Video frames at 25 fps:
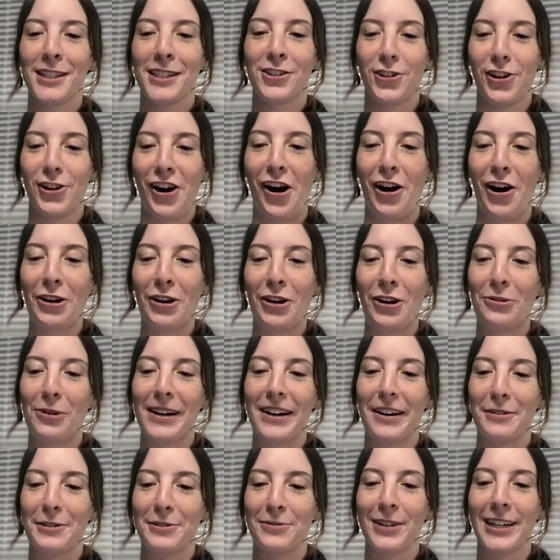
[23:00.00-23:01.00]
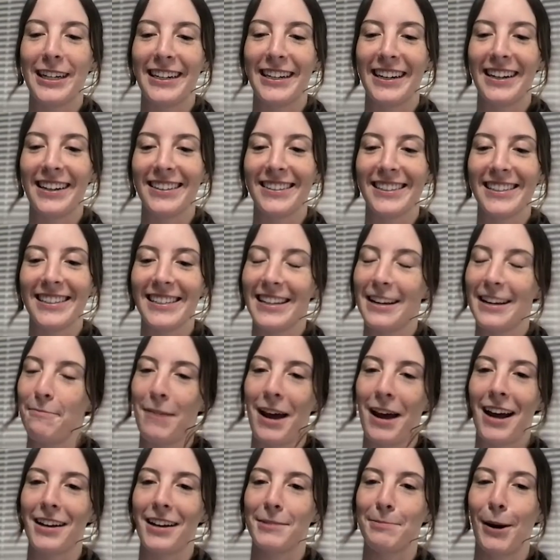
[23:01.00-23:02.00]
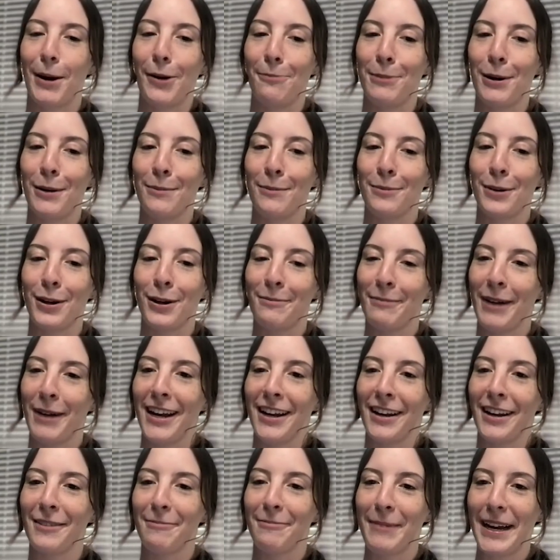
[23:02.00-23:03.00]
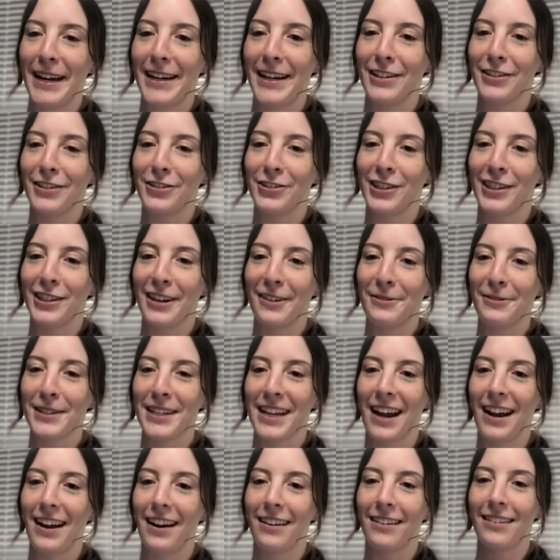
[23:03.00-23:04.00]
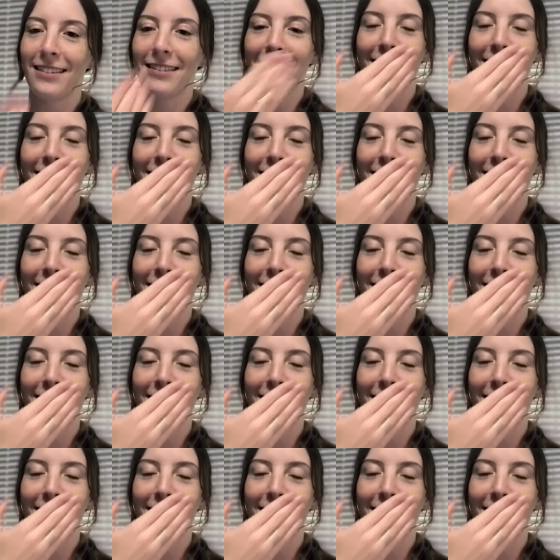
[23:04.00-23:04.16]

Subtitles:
a shock when I was reading to see Max pop up on my page, and I was like,